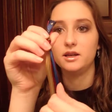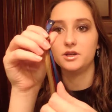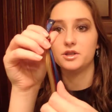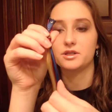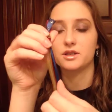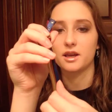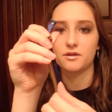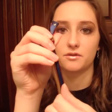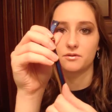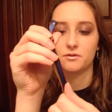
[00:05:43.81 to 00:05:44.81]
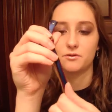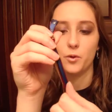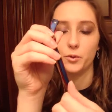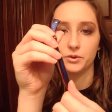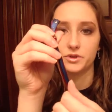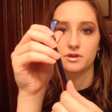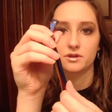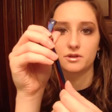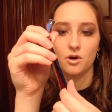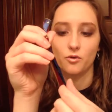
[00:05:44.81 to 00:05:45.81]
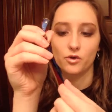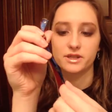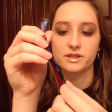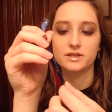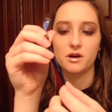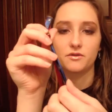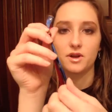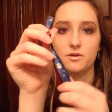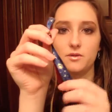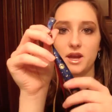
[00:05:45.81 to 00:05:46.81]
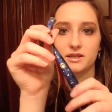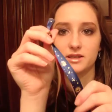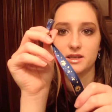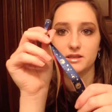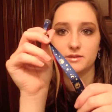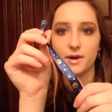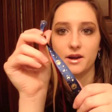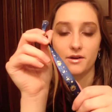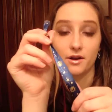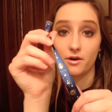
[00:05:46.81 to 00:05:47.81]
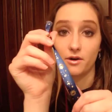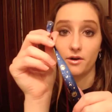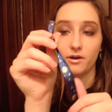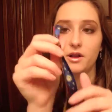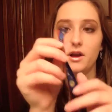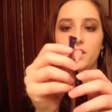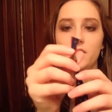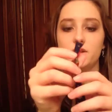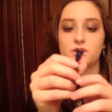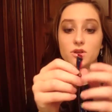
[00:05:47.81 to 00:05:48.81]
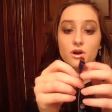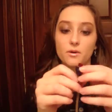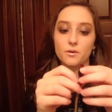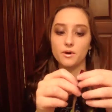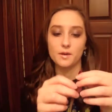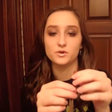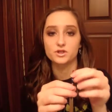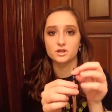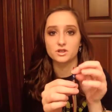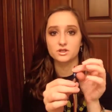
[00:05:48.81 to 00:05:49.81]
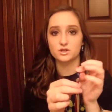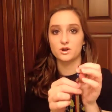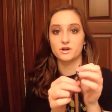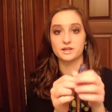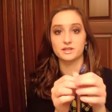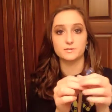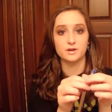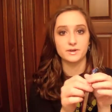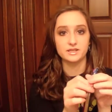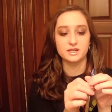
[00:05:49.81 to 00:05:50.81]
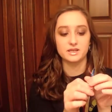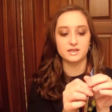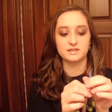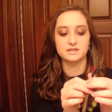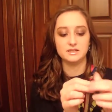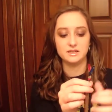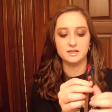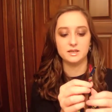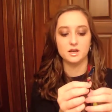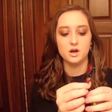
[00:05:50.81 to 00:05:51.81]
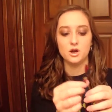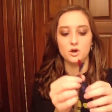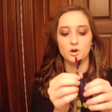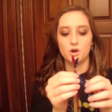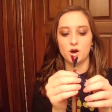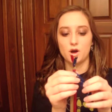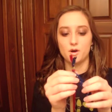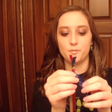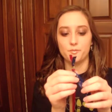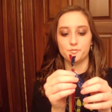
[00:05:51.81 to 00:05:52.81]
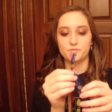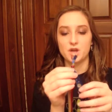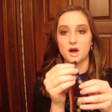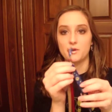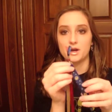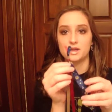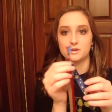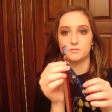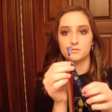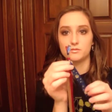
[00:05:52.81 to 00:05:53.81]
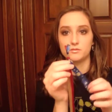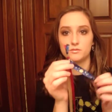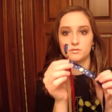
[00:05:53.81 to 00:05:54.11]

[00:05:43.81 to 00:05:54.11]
It just like folds over itself and you can't see this pattern at all. So I'm just going to start experimenting and seeing how I can